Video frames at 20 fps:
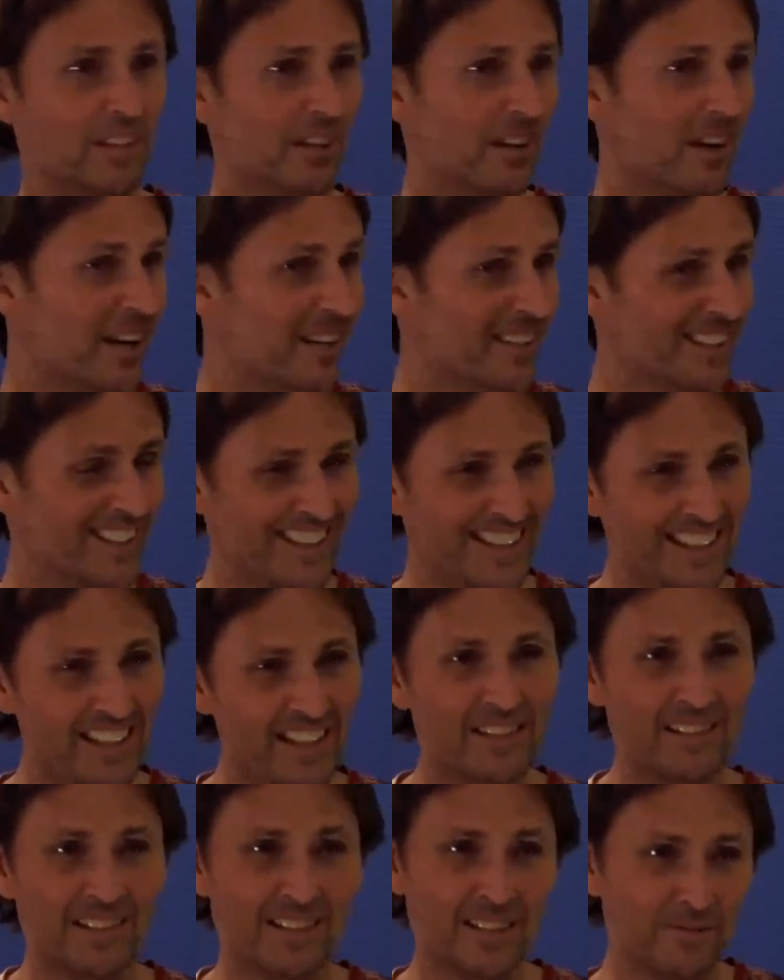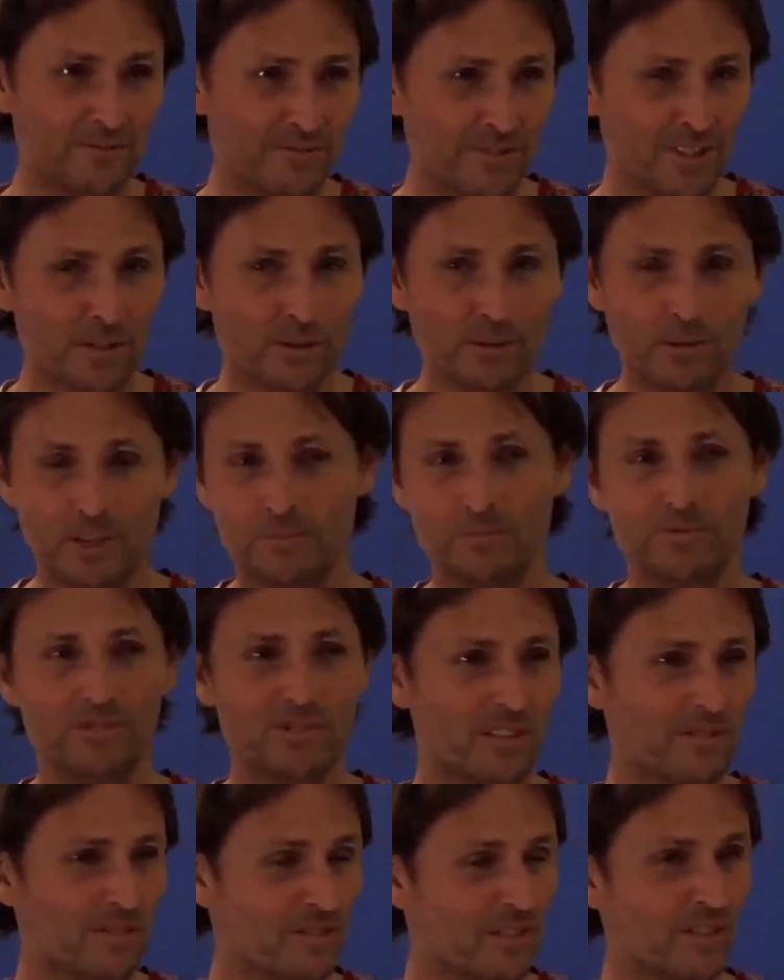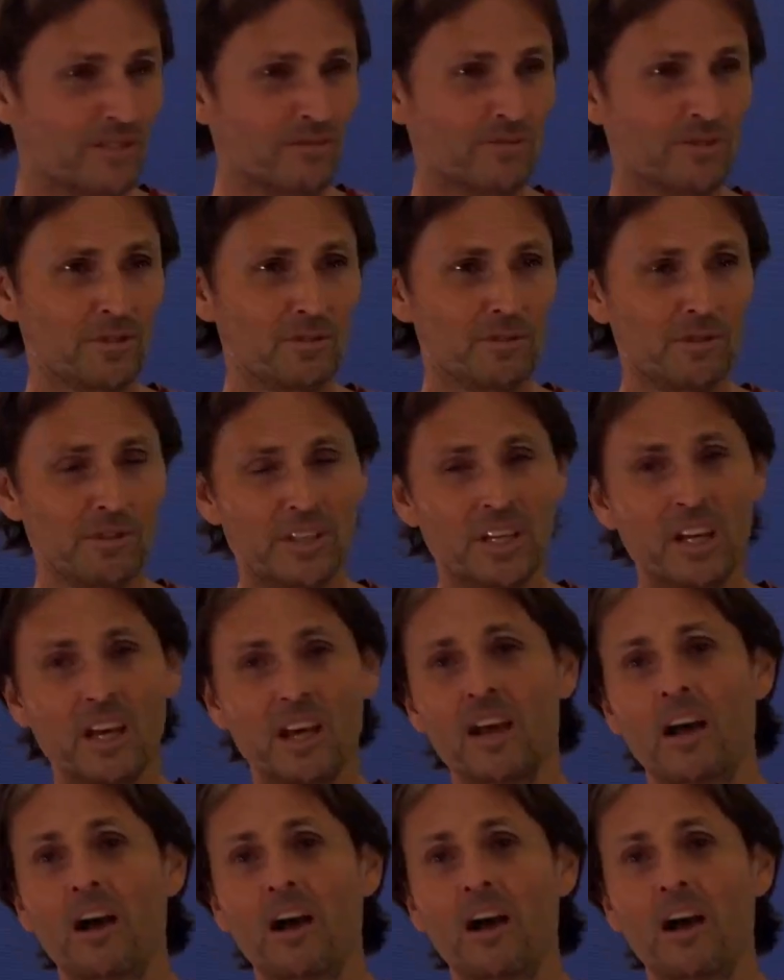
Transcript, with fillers: that I can easily feel, I'm sensitive to it.